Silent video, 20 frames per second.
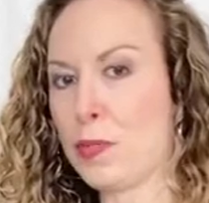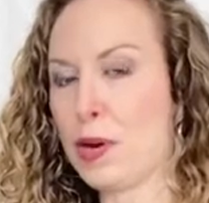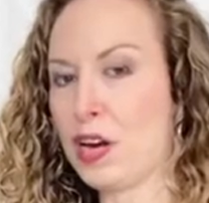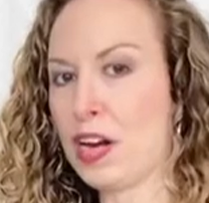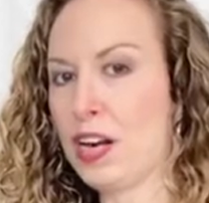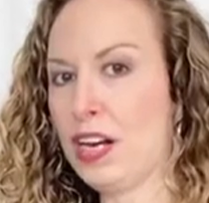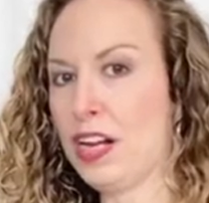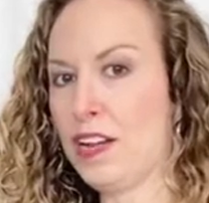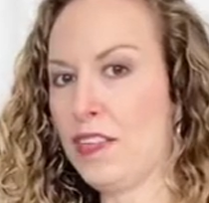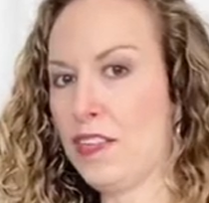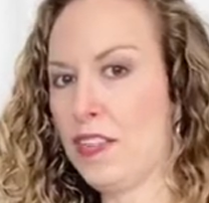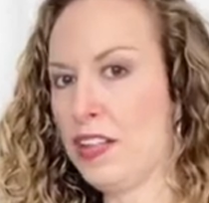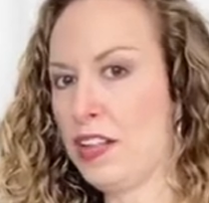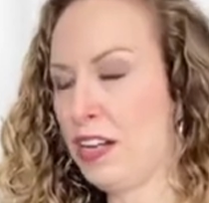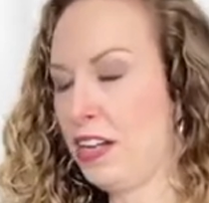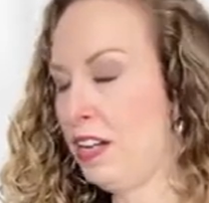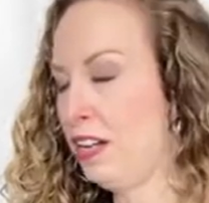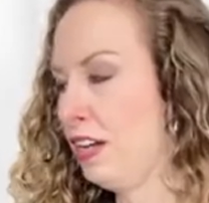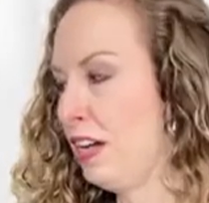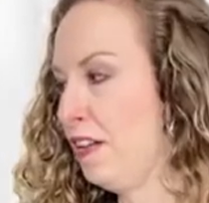part of
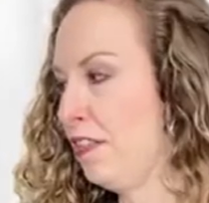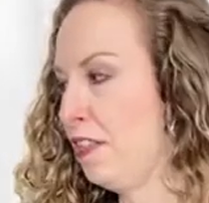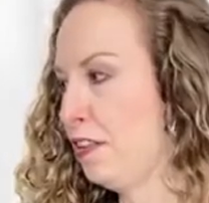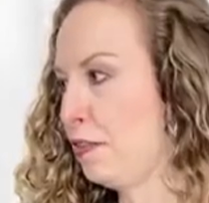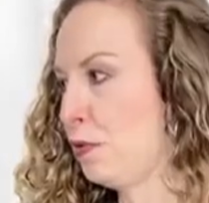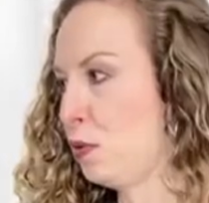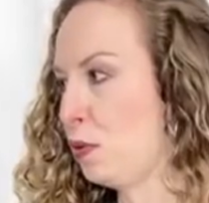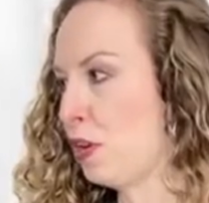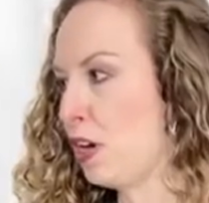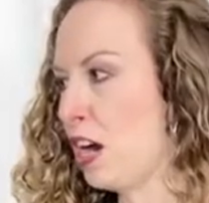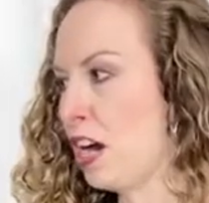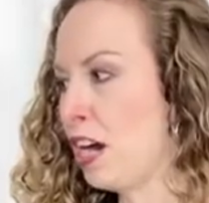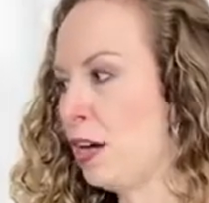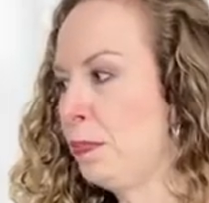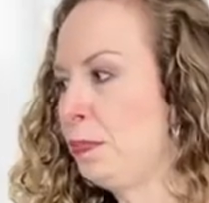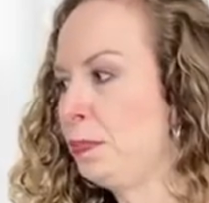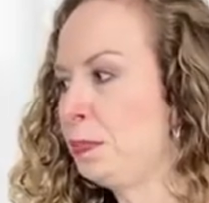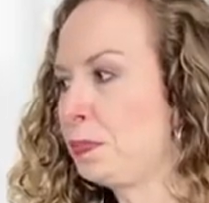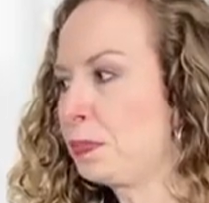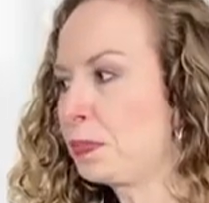the
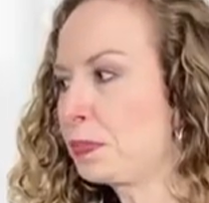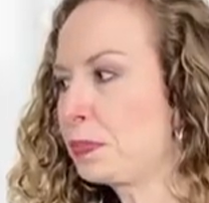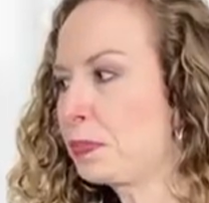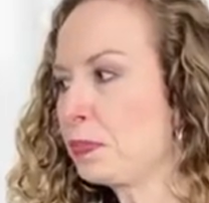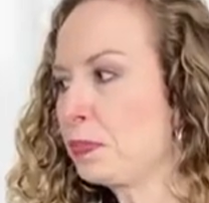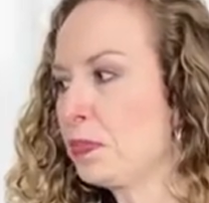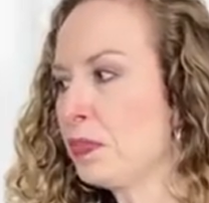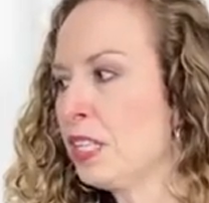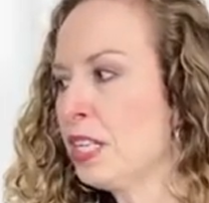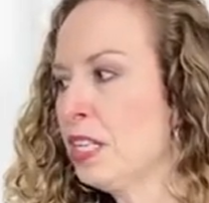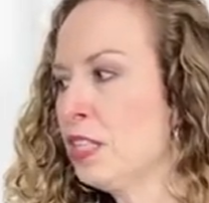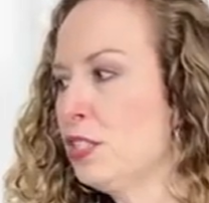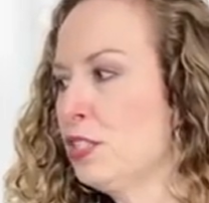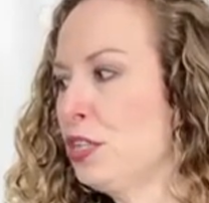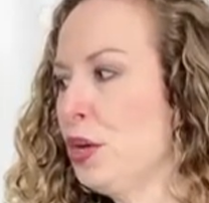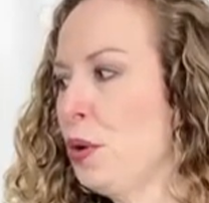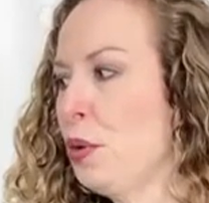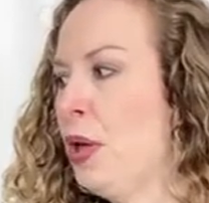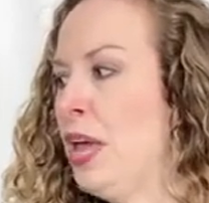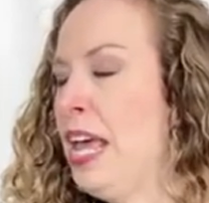forearm.
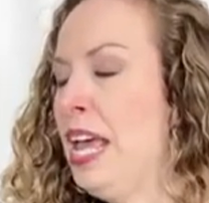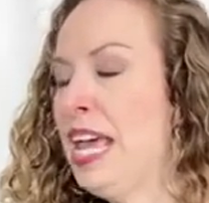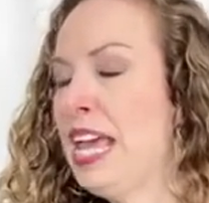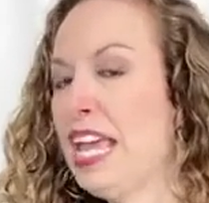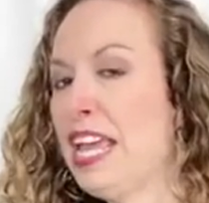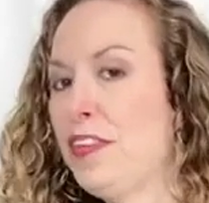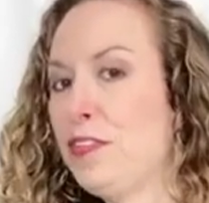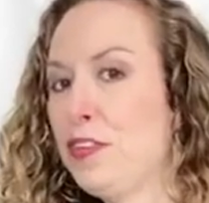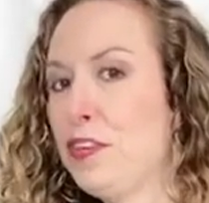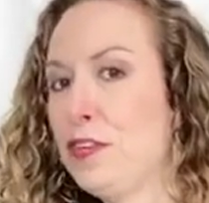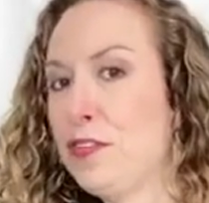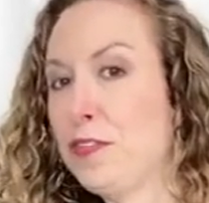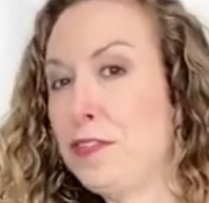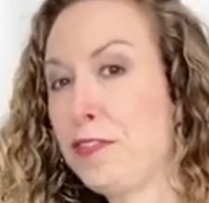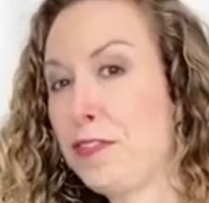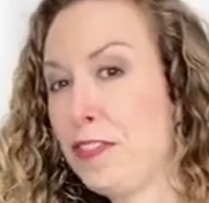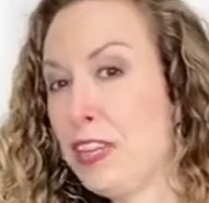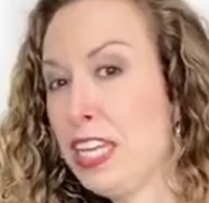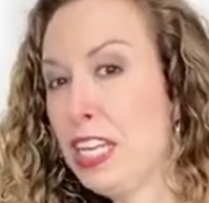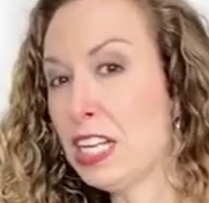So if you
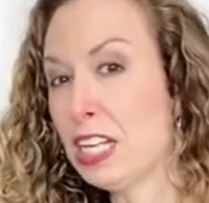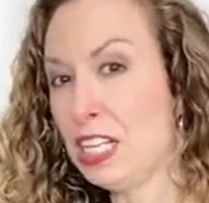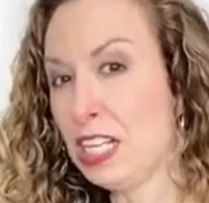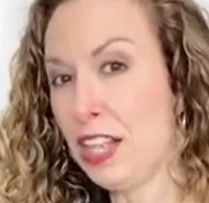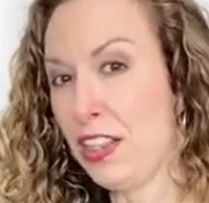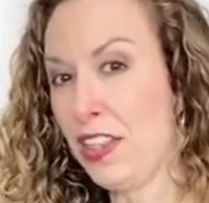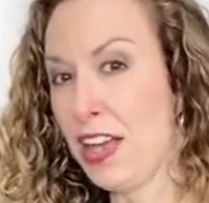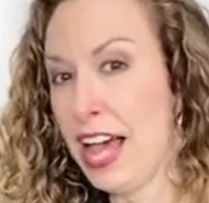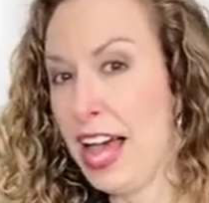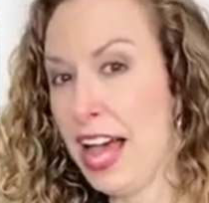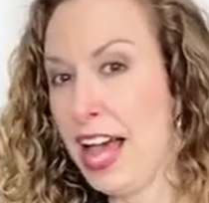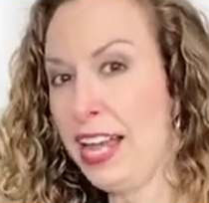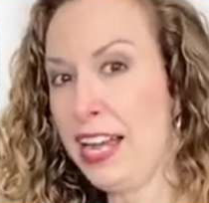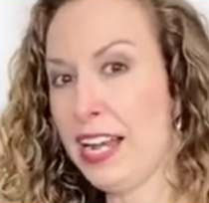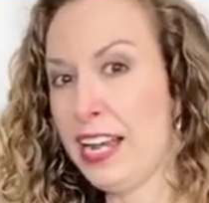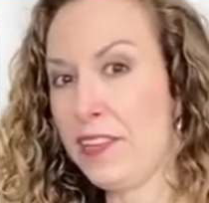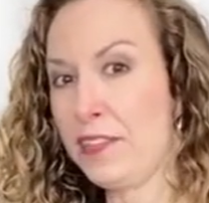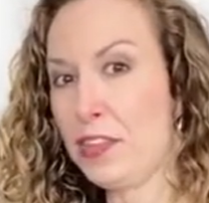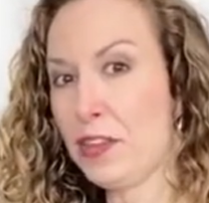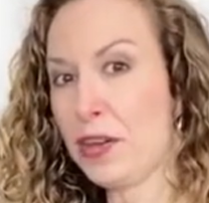feel that,
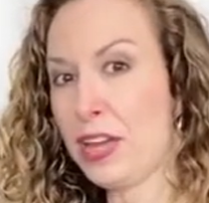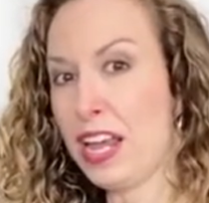and if you